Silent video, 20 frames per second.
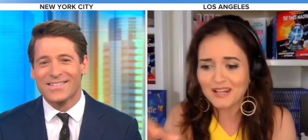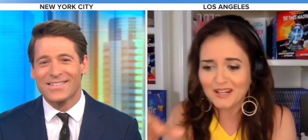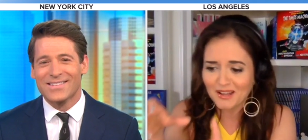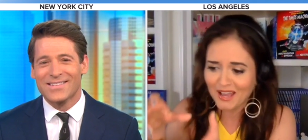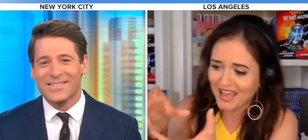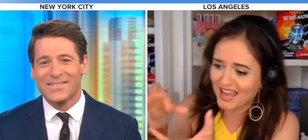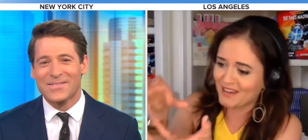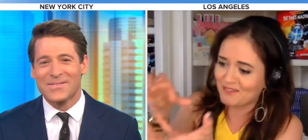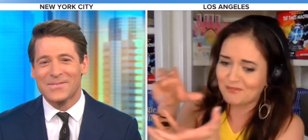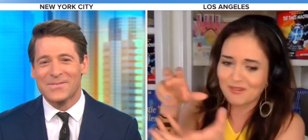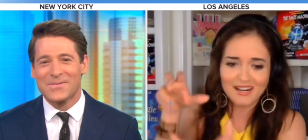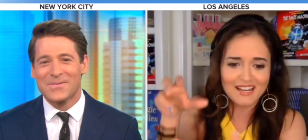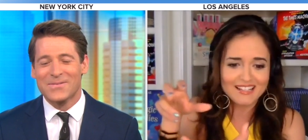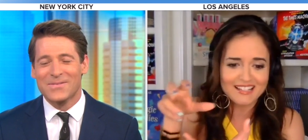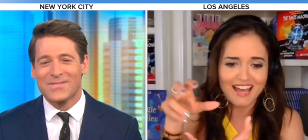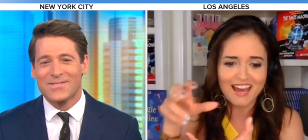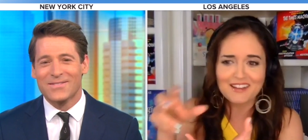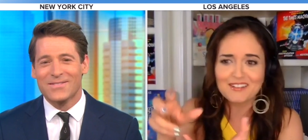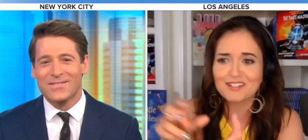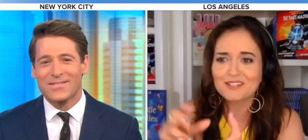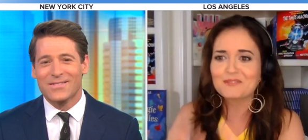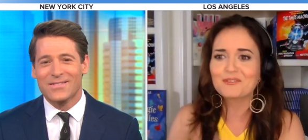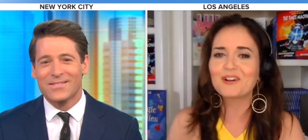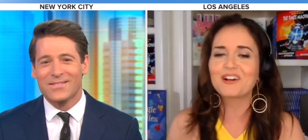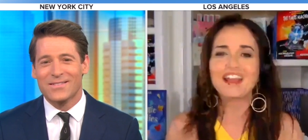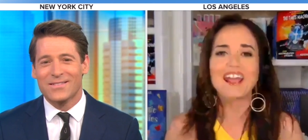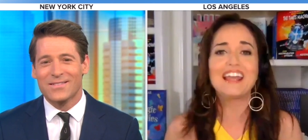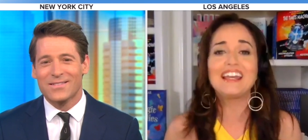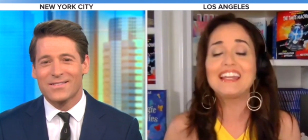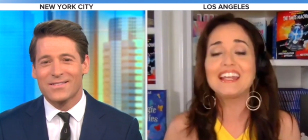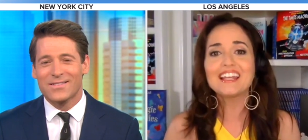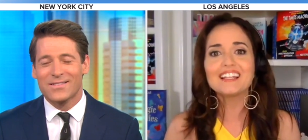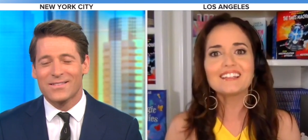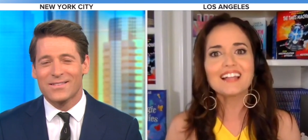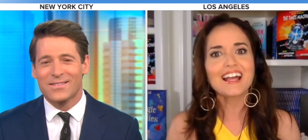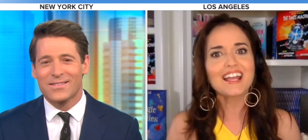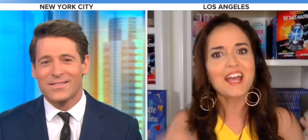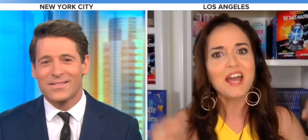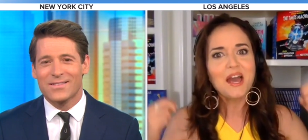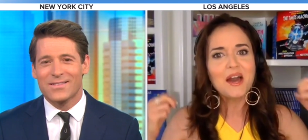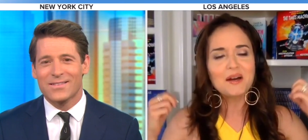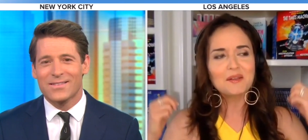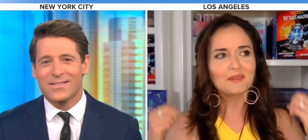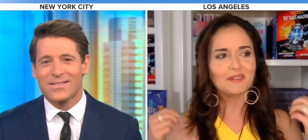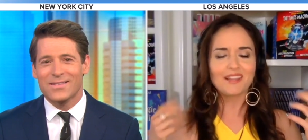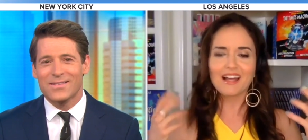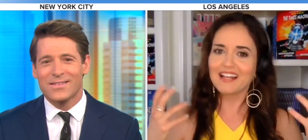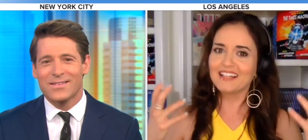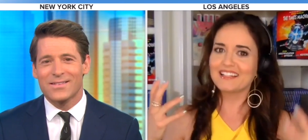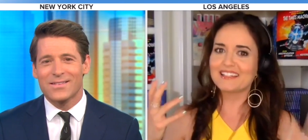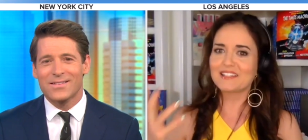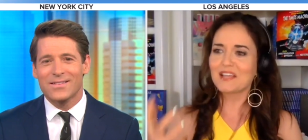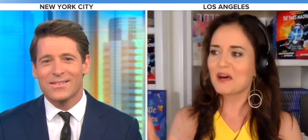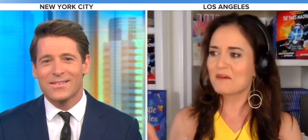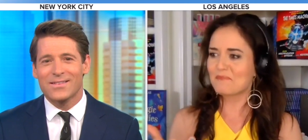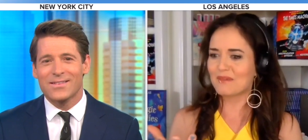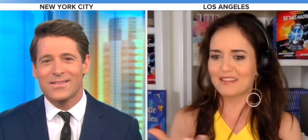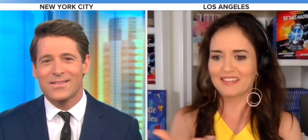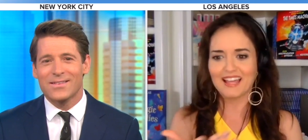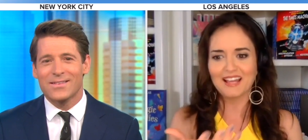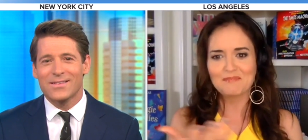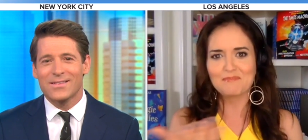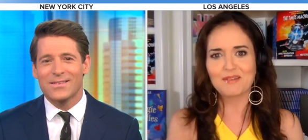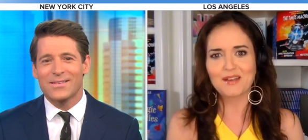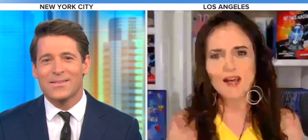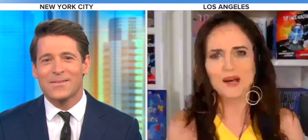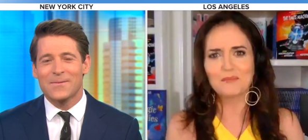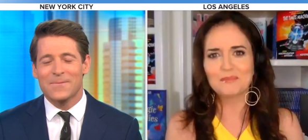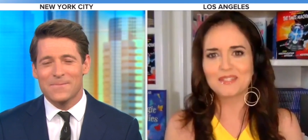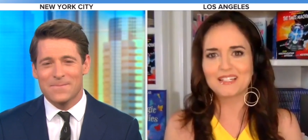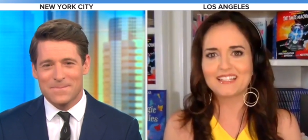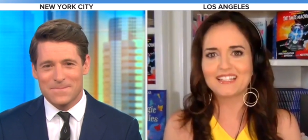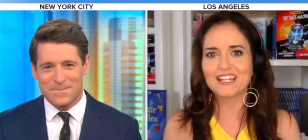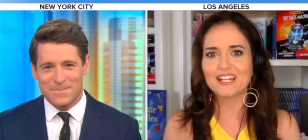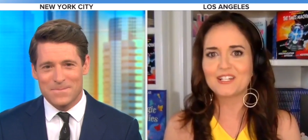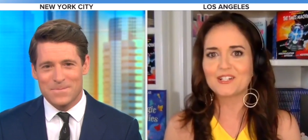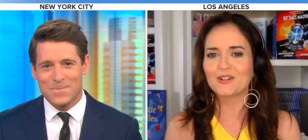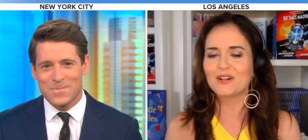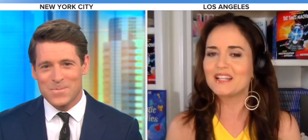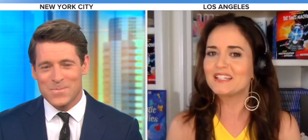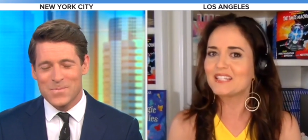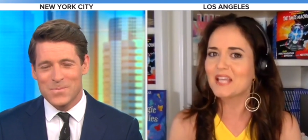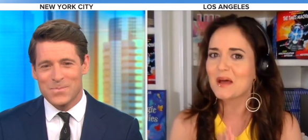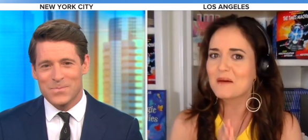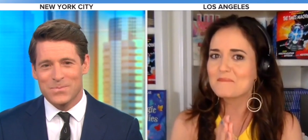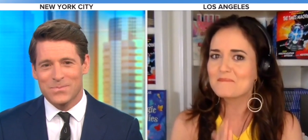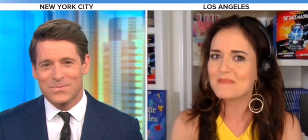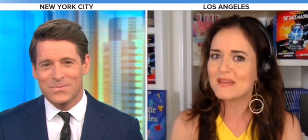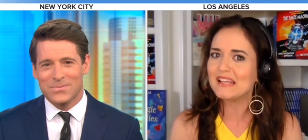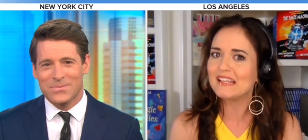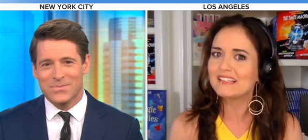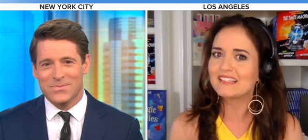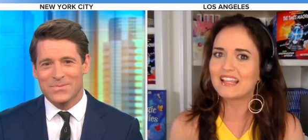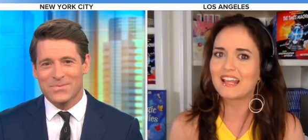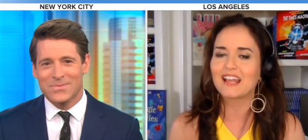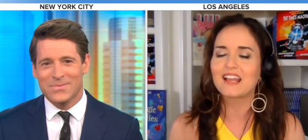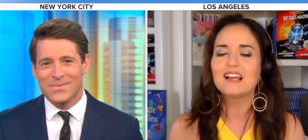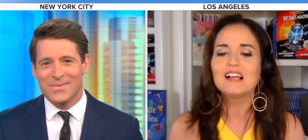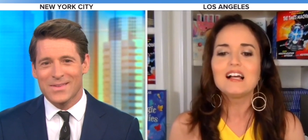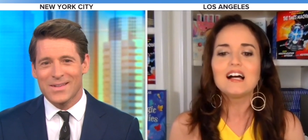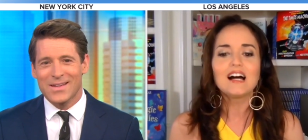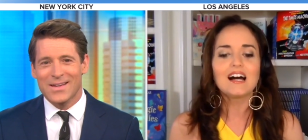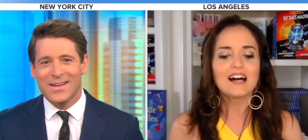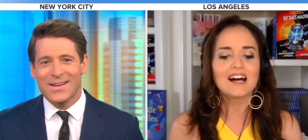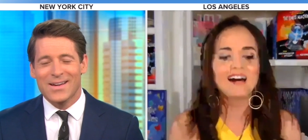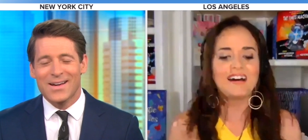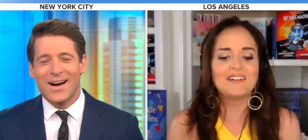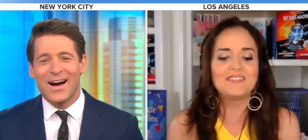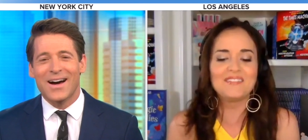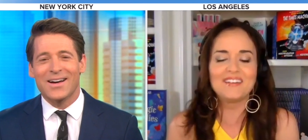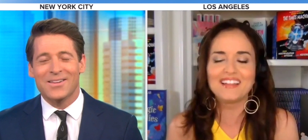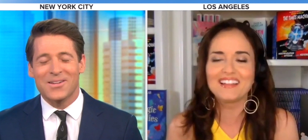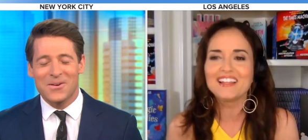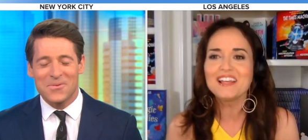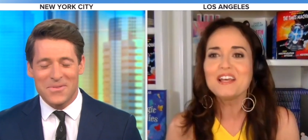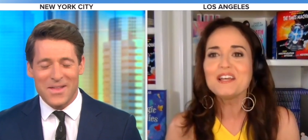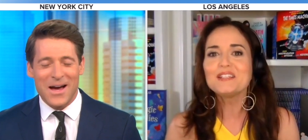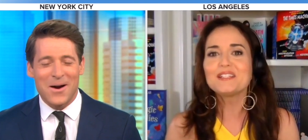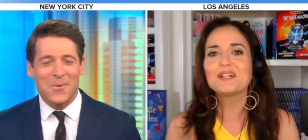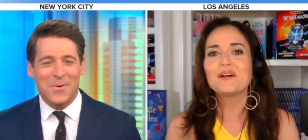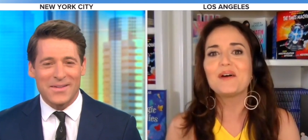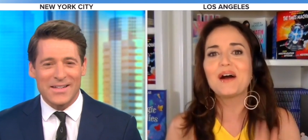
Speaker 1: What how, what is how does this work? And he like lights up and like becomes a teacher. It's amazing.
Speaker 2: Uh, I love that one.